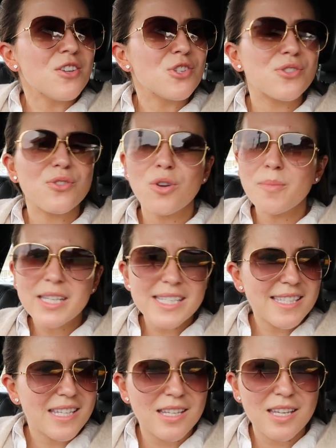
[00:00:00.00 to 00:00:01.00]
so many
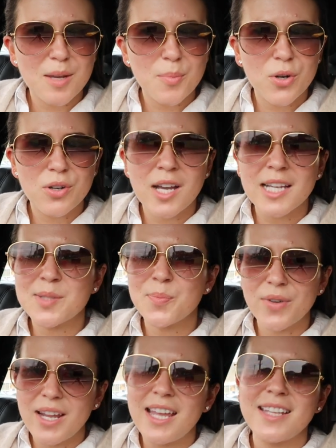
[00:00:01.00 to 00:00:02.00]
skincare products,
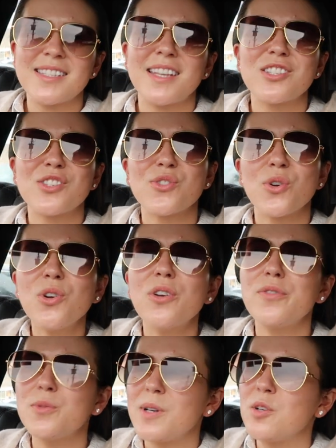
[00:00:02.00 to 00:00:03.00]
brands, like it's so
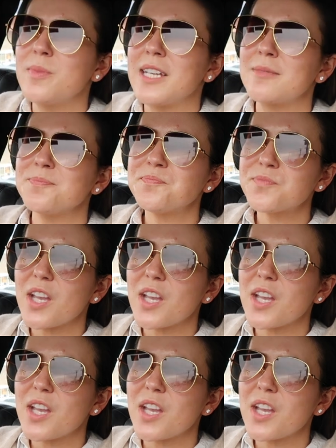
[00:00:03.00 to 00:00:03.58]
overwhelming.